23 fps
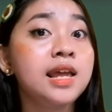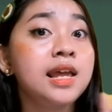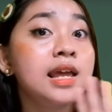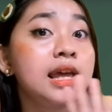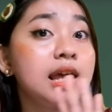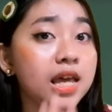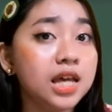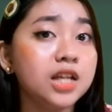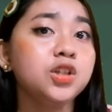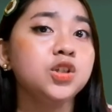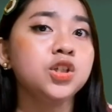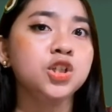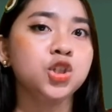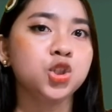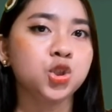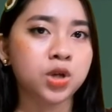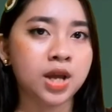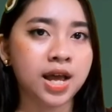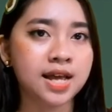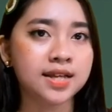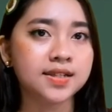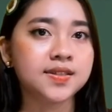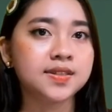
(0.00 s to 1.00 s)
In
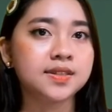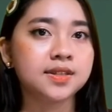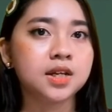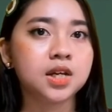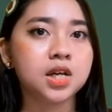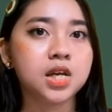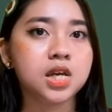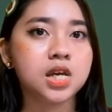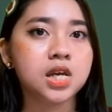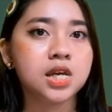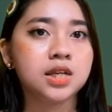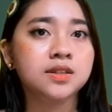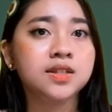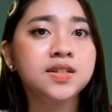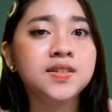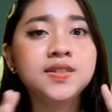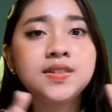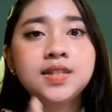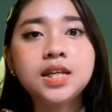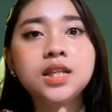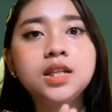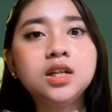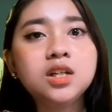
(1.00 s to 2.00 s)
contrast,
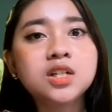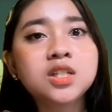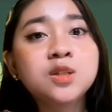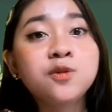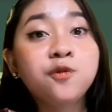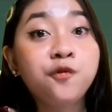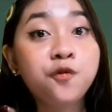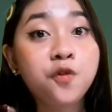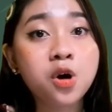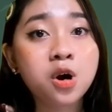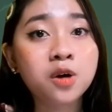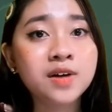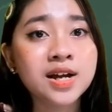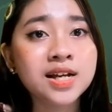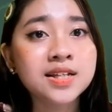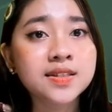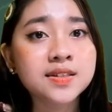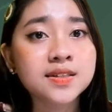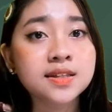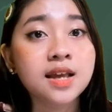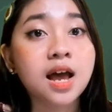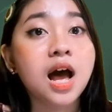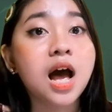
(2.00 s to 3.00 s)
deciduous
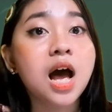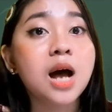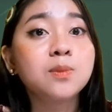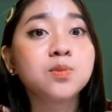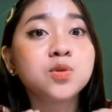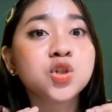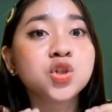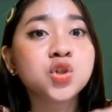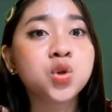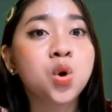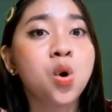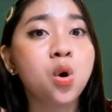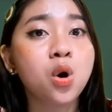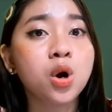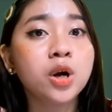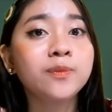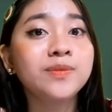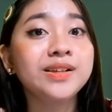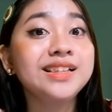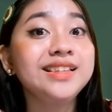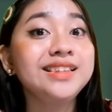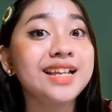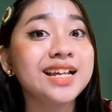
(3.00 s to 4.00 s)
forests
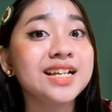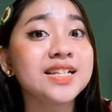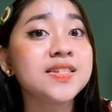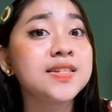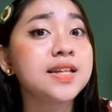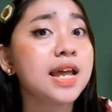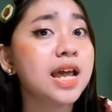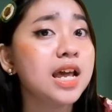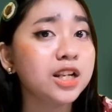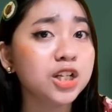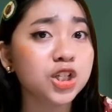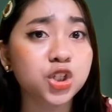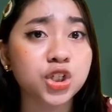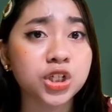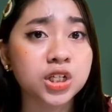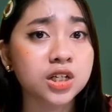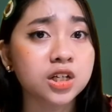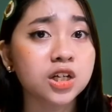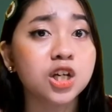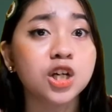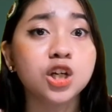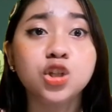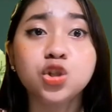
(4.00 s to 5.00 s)
absorb less
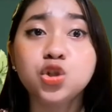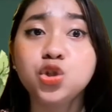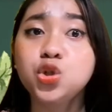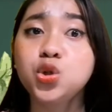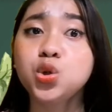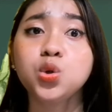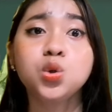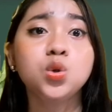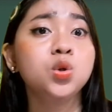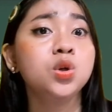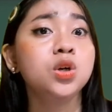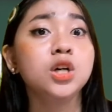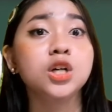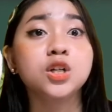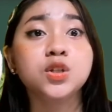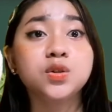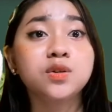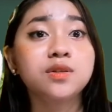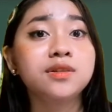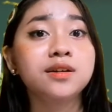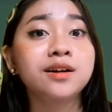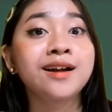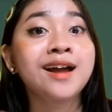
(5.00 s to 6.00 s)
energy due
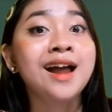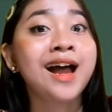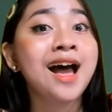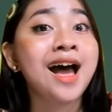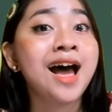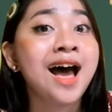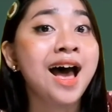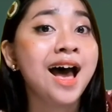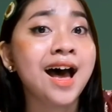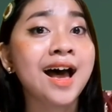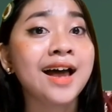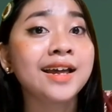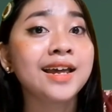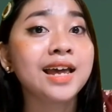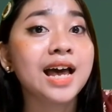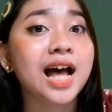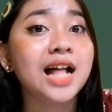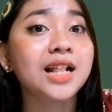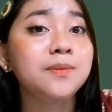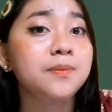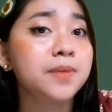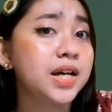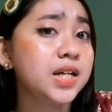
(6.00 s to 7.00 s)
to their high
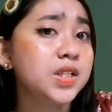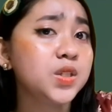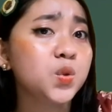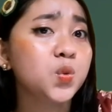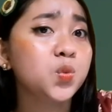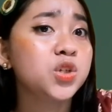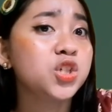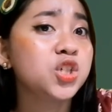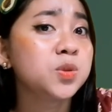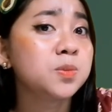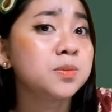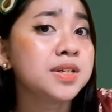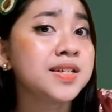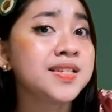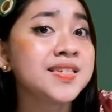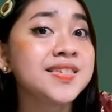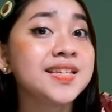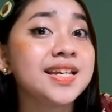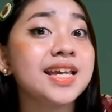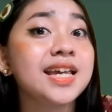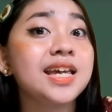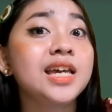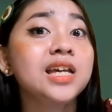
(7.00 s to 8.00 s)
albedo, which means
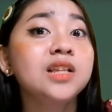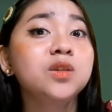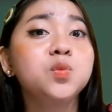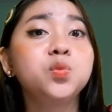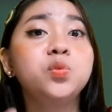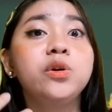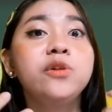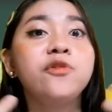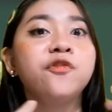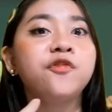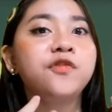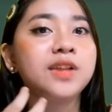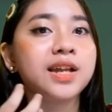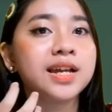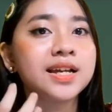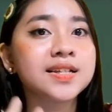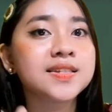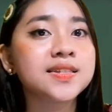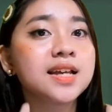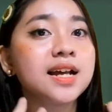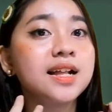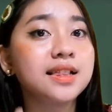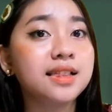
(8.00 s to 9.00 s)
it
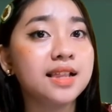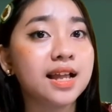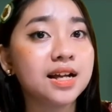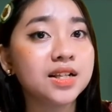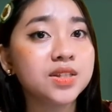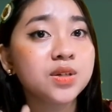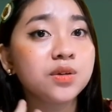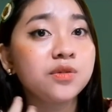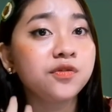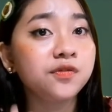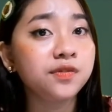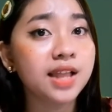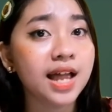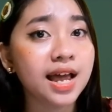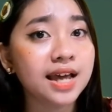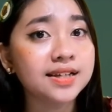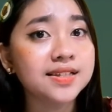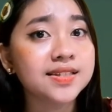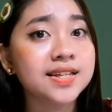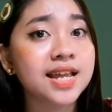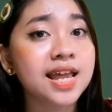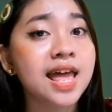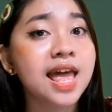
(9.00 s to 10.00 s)
reflects a lot of
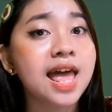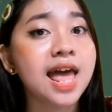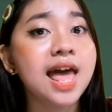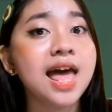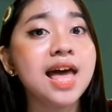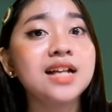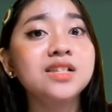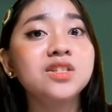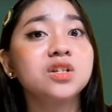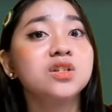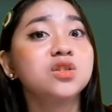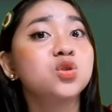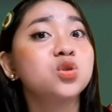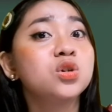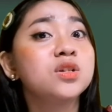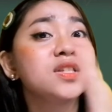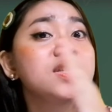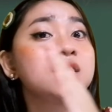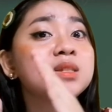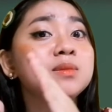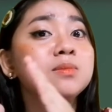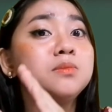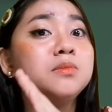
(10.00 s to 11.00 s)
light, and
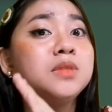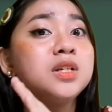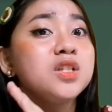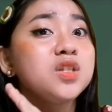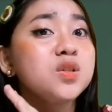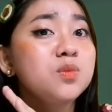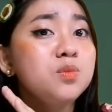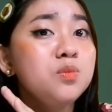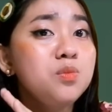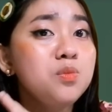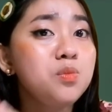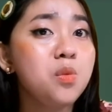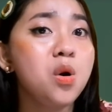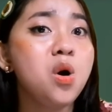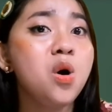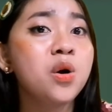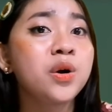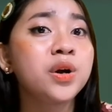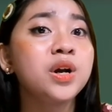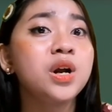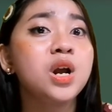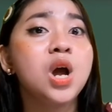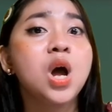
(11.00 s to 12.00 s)
transmits
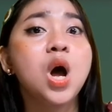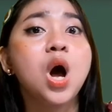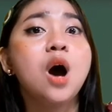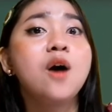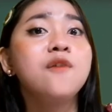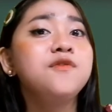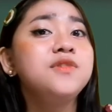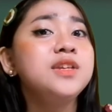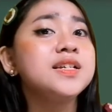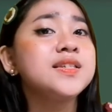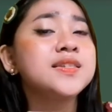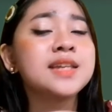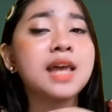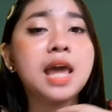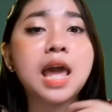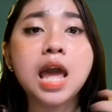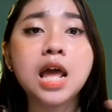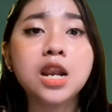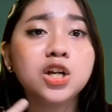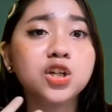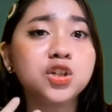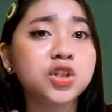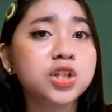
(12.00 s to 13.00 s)
more of this
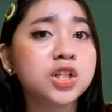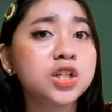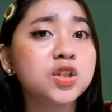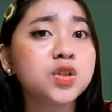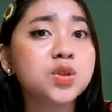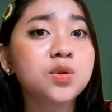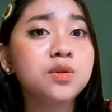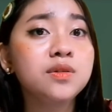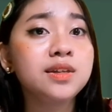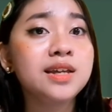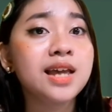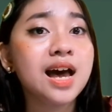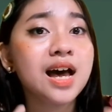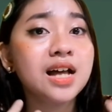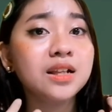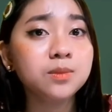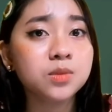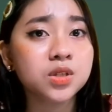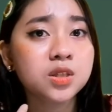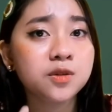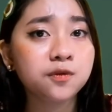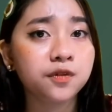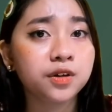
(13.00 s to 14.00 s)
energy to the
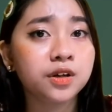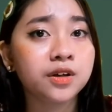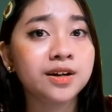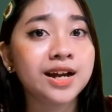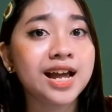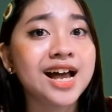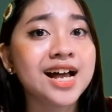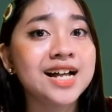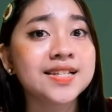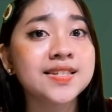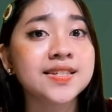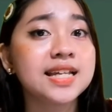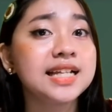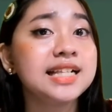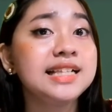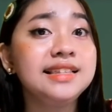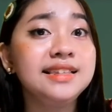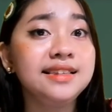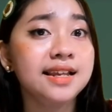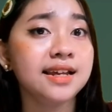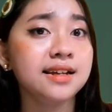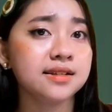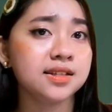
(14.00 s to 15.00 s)
atmosphere as
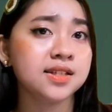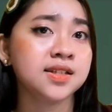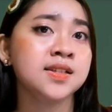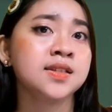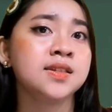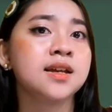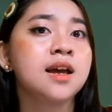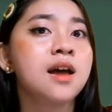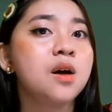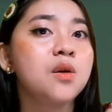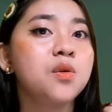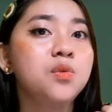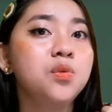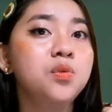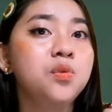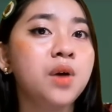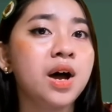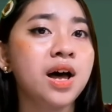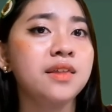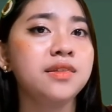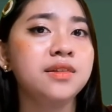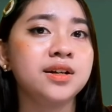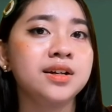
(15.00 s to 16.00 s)
latent
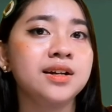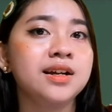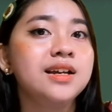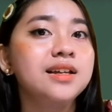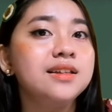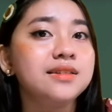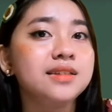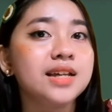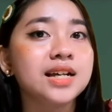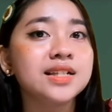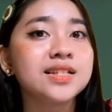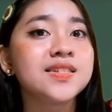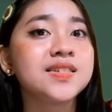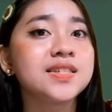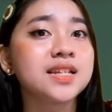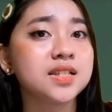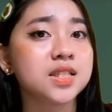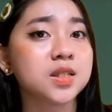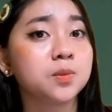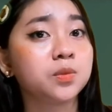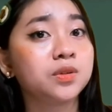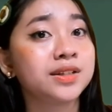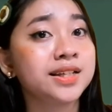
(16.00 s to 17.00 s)
rather than
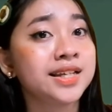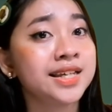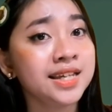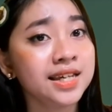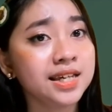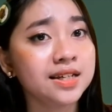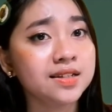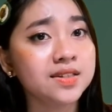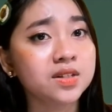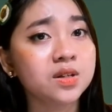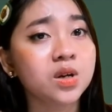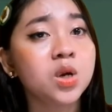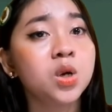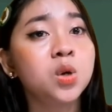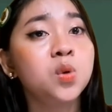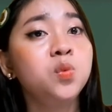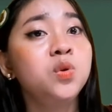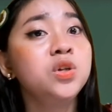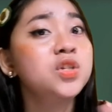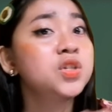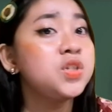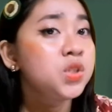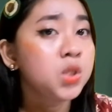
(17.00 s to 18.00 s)
sensible heat,
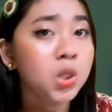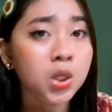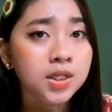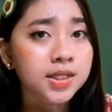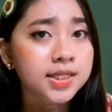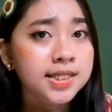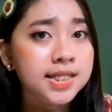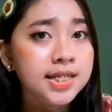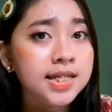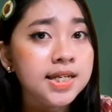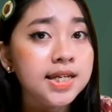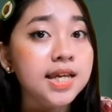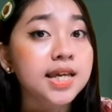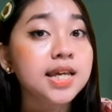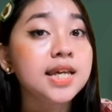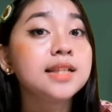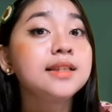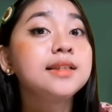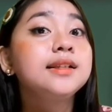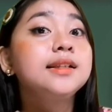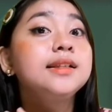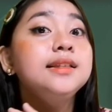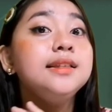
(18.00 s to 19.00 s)
resulting
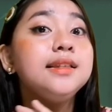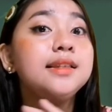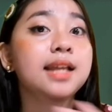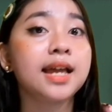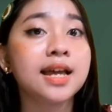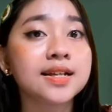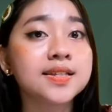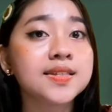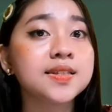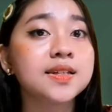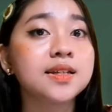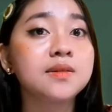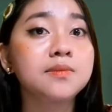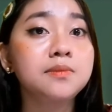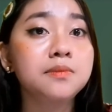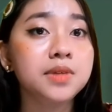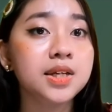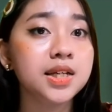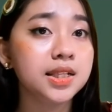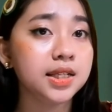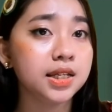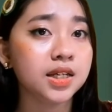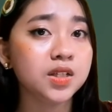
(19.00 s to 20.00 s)
in less
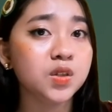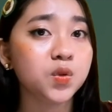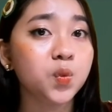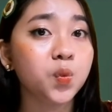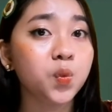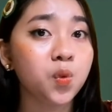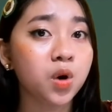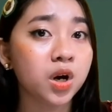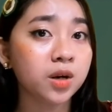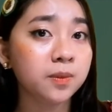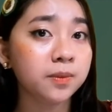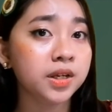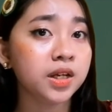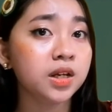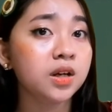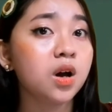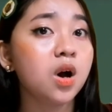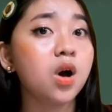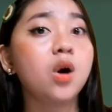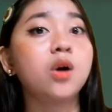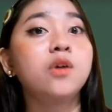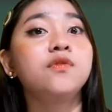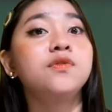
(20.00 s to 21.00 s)
immediate warming
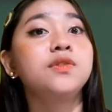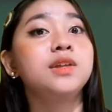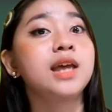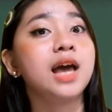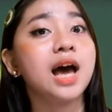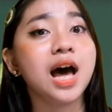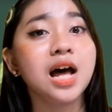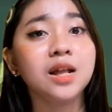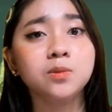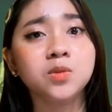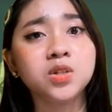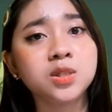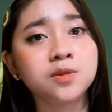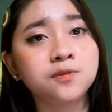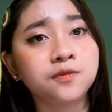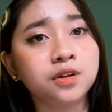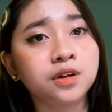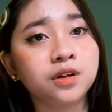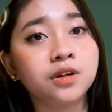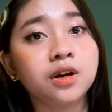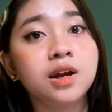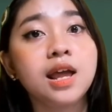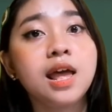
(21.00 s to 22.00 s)
of the
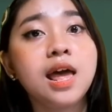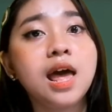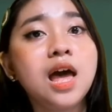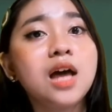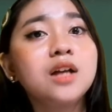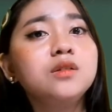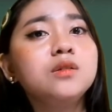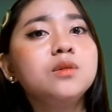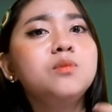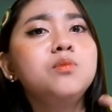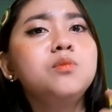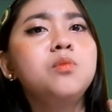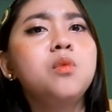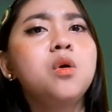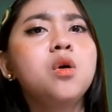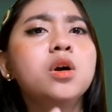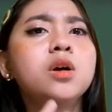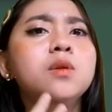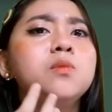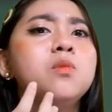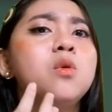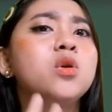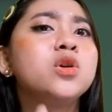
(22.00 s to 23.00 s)
atmosphere and
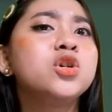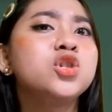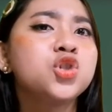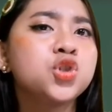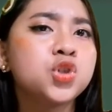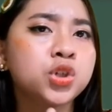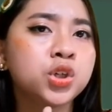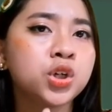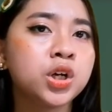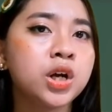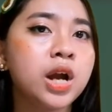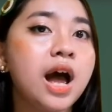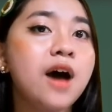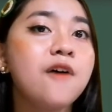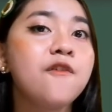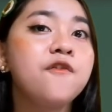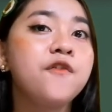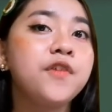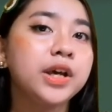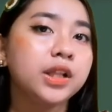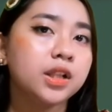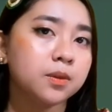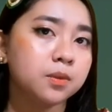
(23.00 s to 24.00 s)
more moisture
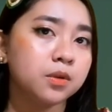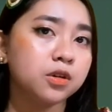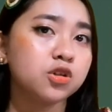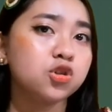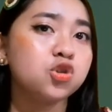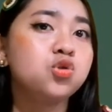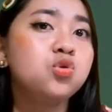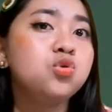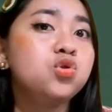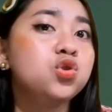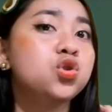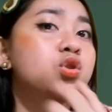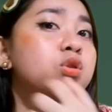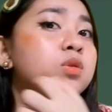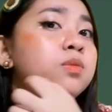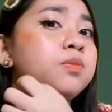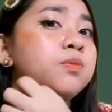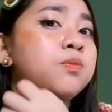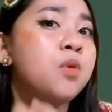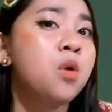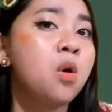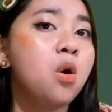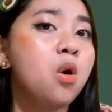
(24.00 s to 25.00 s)
available to
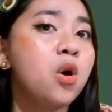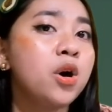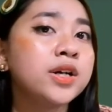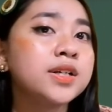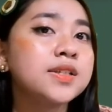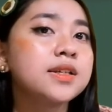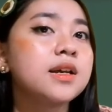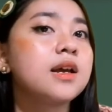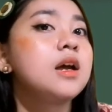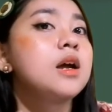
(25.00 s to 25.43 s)
support